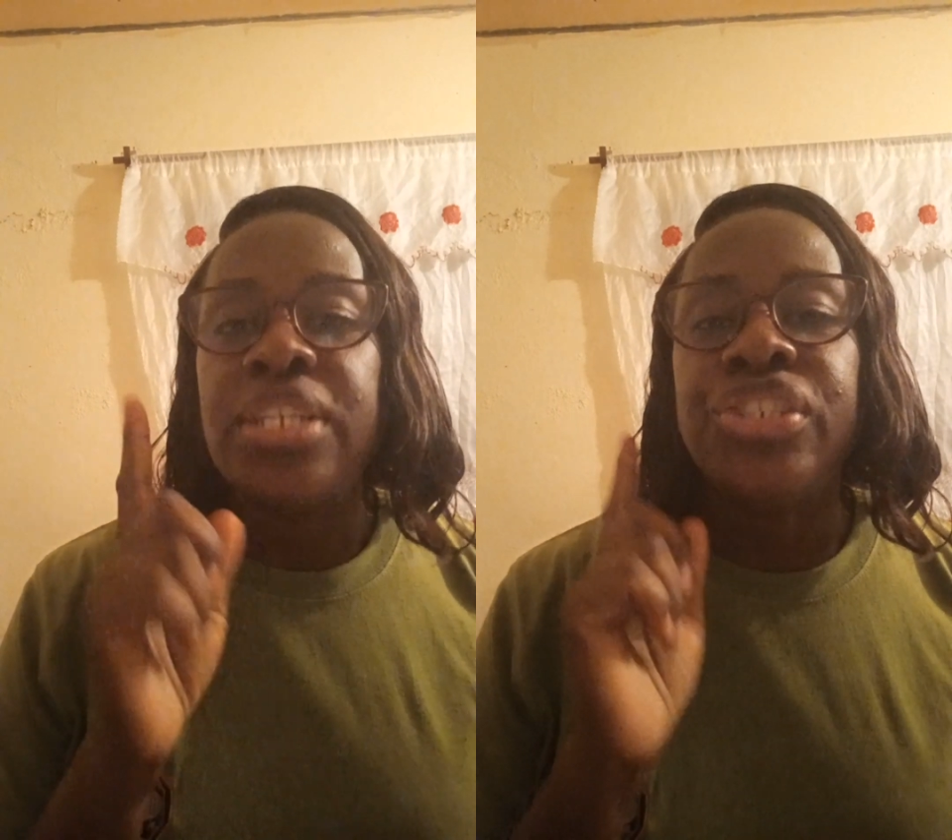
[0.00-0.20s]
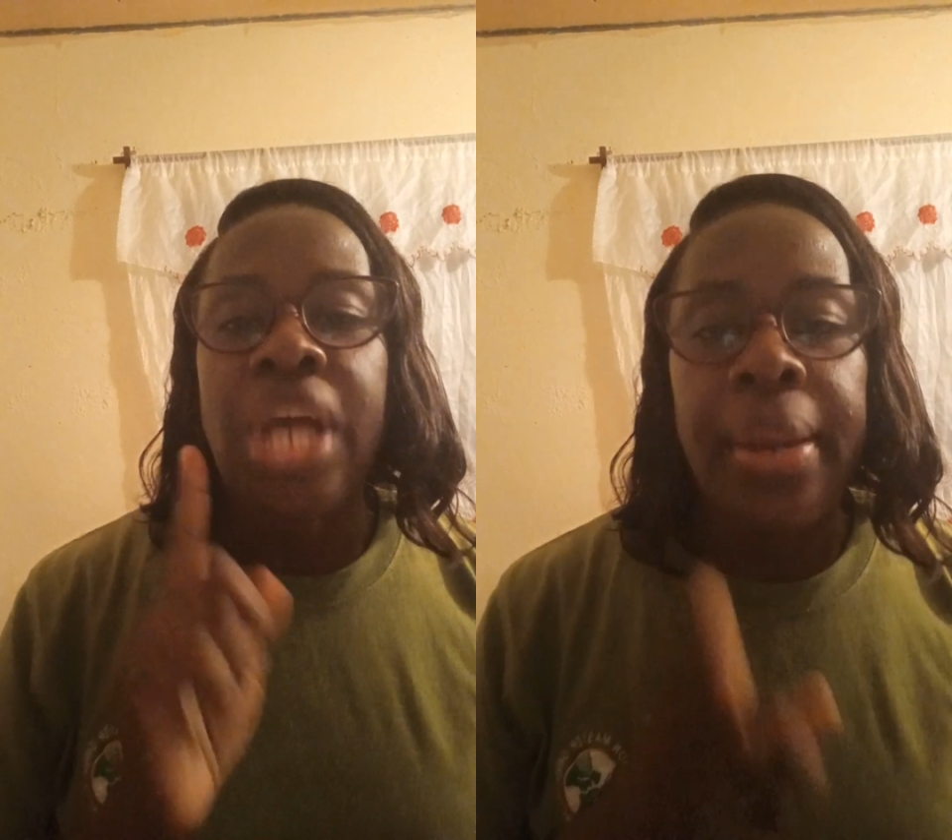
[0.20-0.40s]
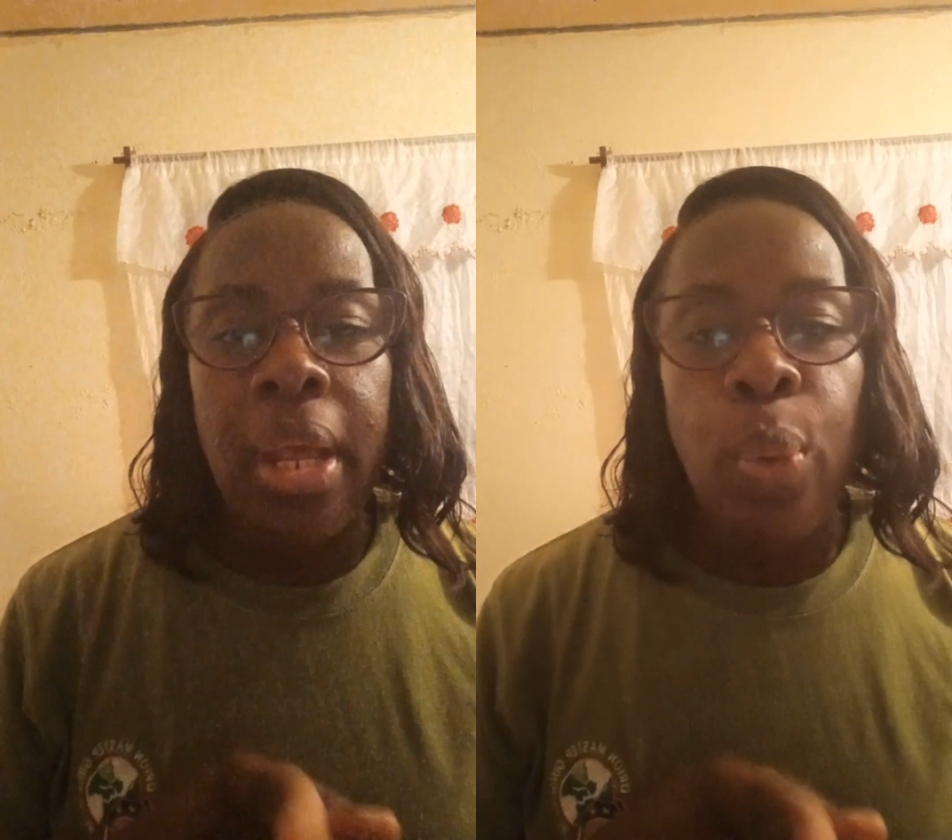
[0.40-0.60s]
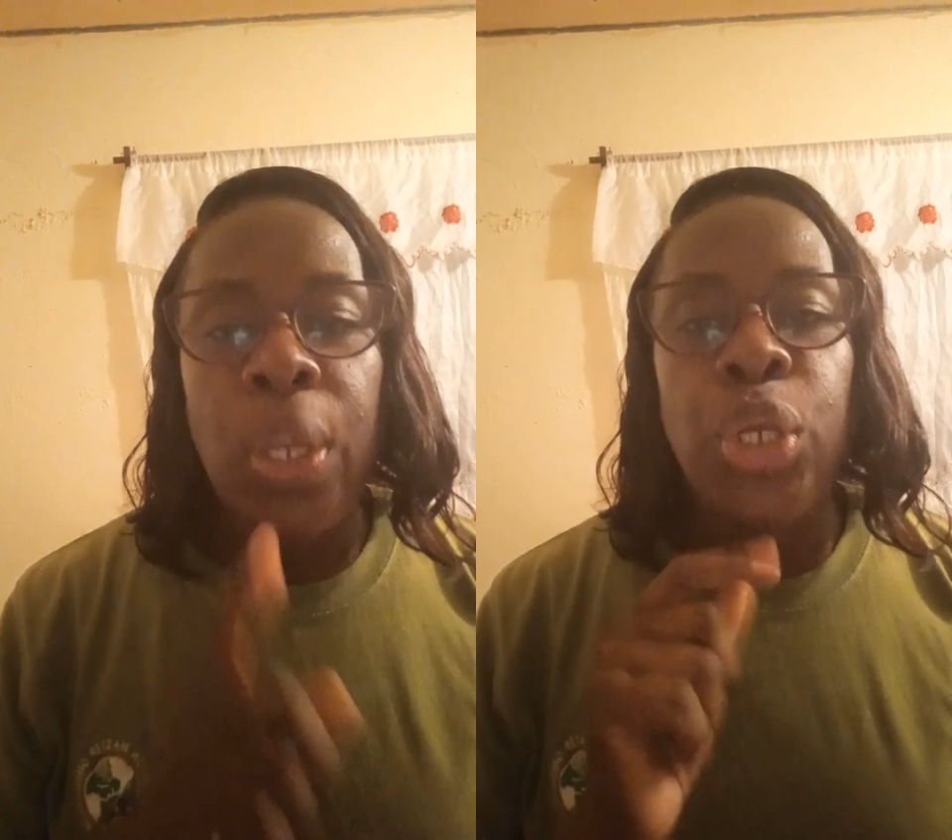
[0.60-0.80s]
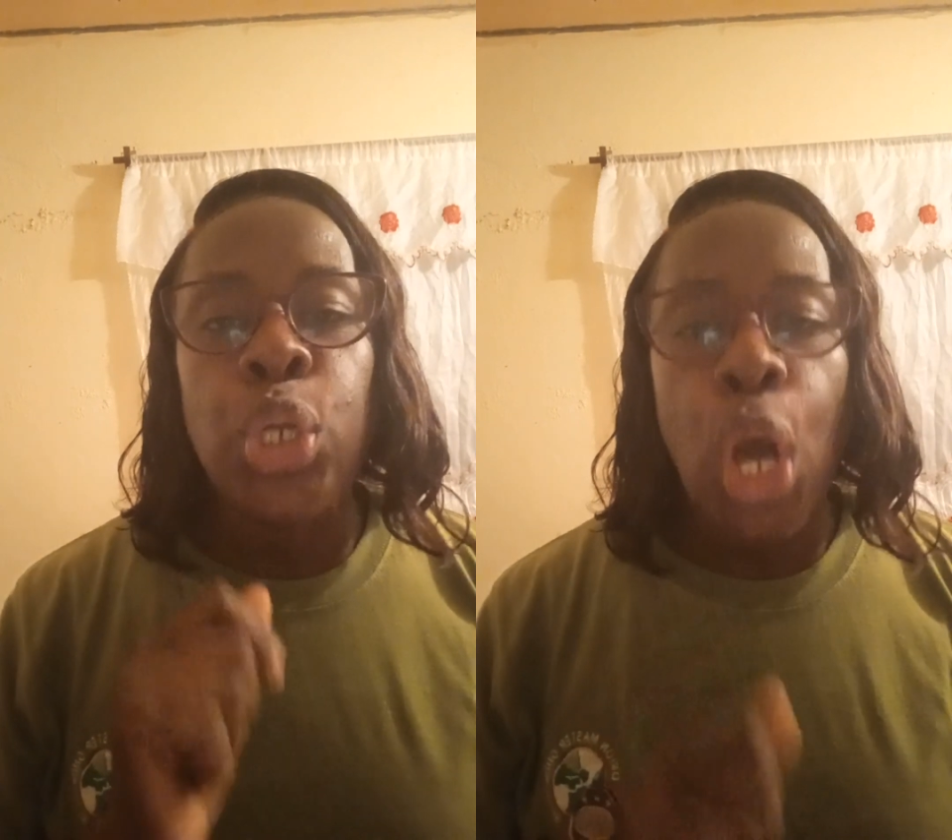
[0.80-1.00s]
channel
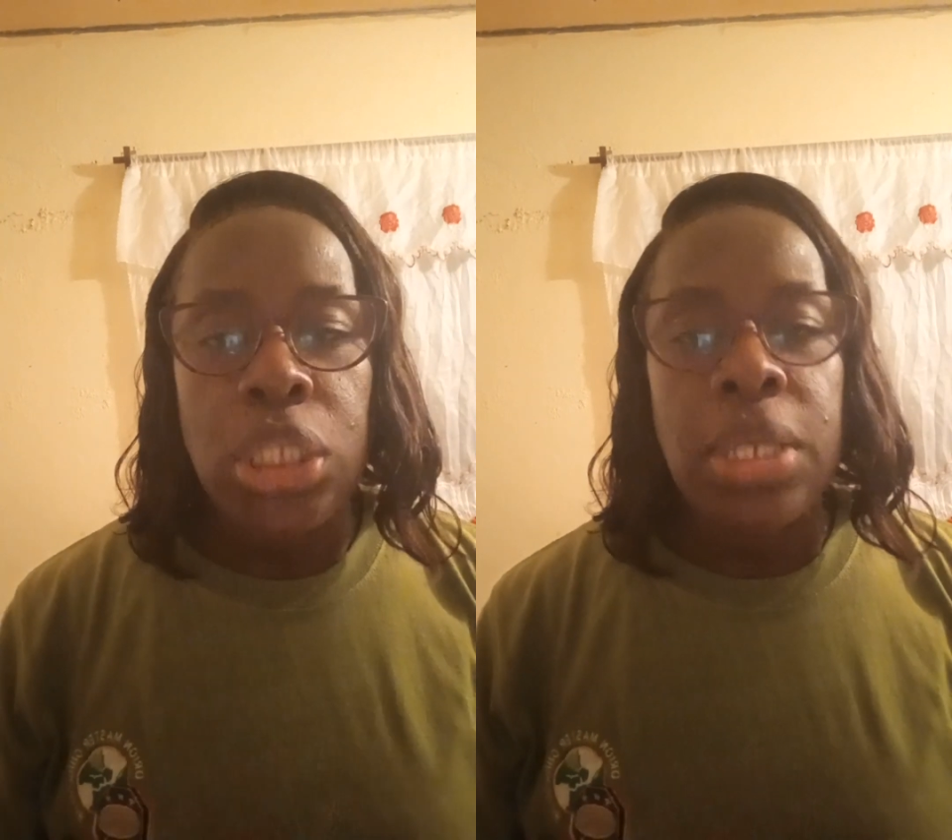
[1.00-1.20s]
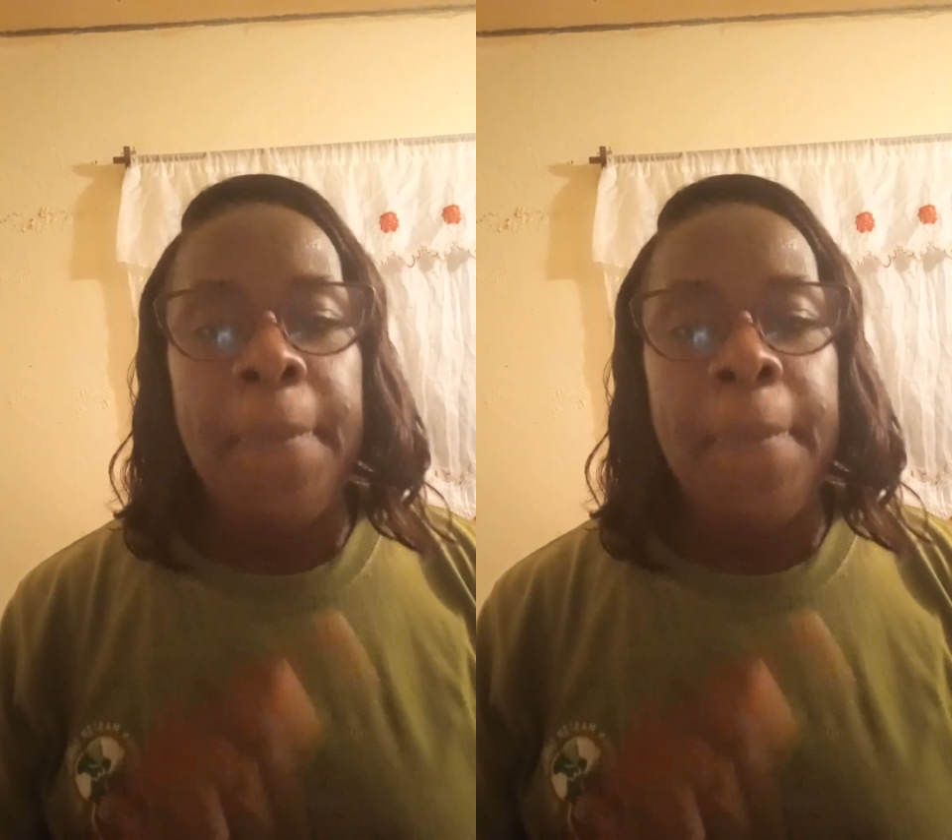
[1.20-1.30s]
will not